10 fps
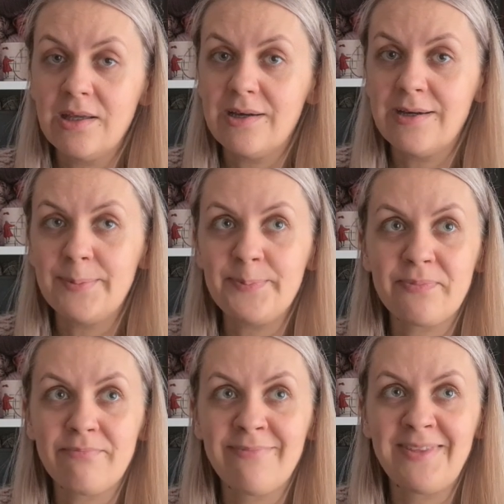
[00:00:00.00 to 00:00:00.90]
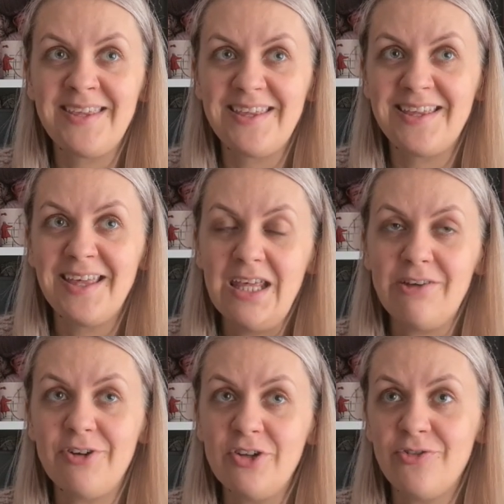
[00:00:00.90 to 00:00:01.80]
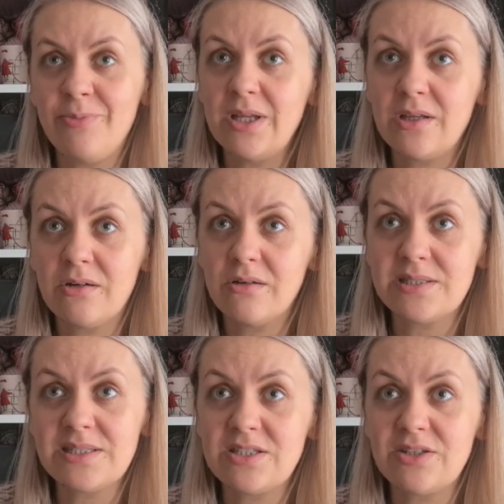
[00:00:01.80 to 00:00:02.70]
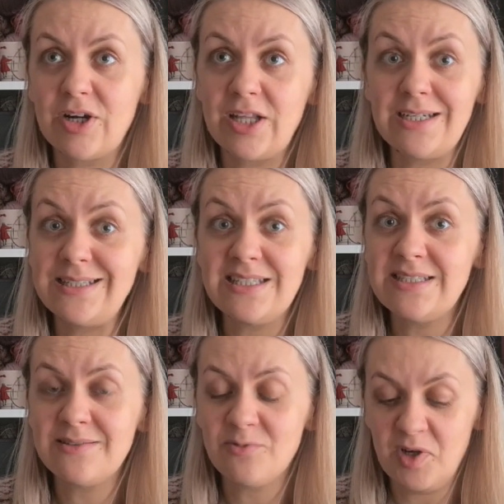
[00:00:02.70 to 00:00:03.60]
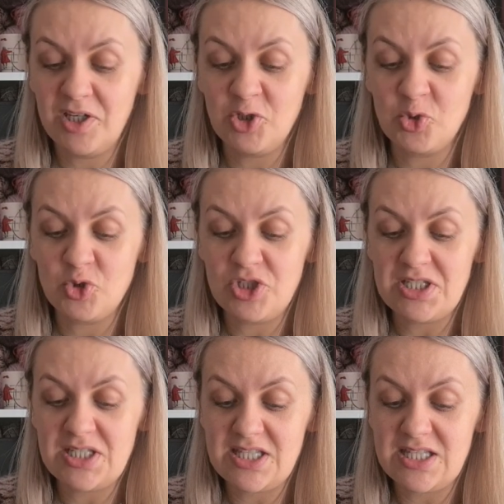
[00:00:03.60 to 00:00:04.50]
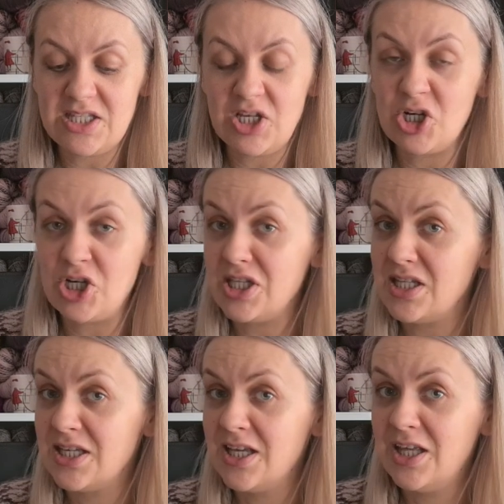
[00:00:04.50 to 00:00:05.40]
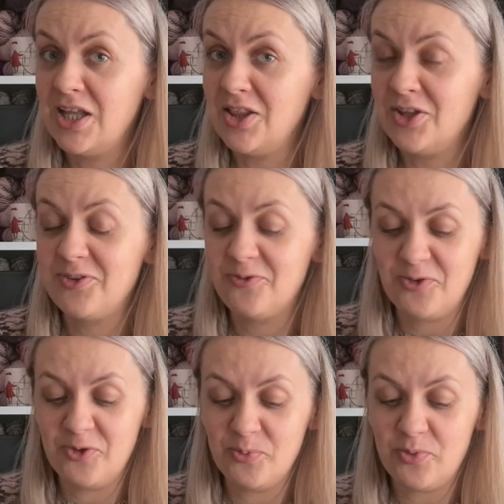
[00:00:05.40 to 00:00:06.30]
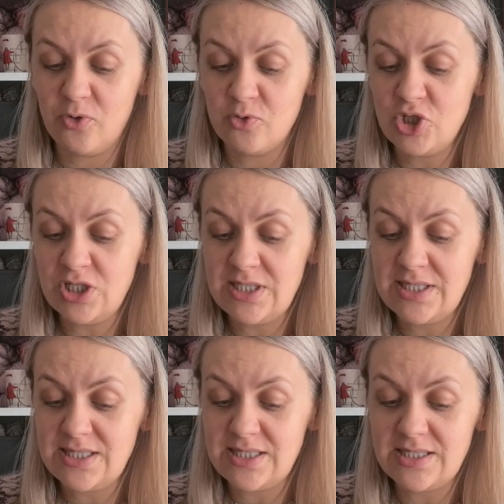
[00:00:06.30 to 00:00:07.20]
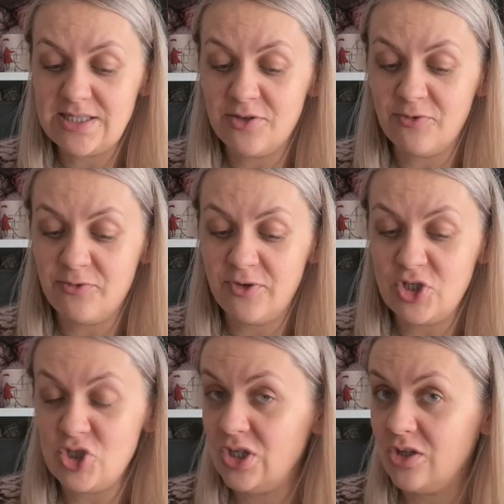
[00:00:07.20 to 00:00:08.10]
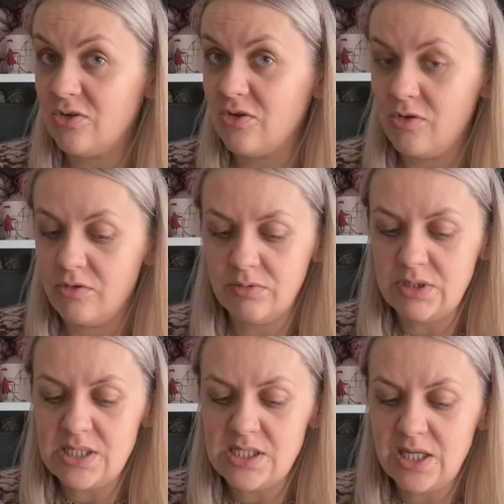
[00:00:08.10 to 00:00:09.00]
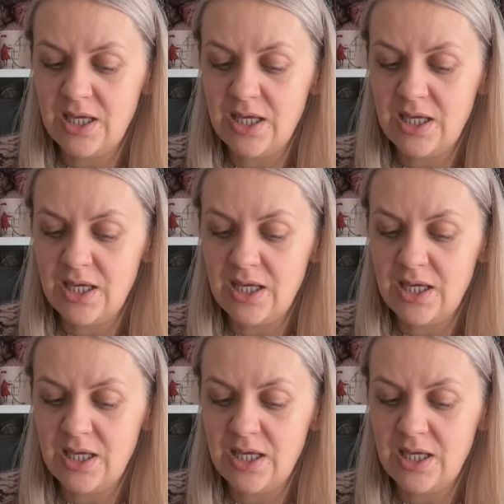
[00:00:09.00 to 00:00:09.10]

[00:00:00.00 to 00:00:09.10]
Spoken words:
a friend of mine calls it startitis, when you just start a lot of new projects instead of finishing your old ones.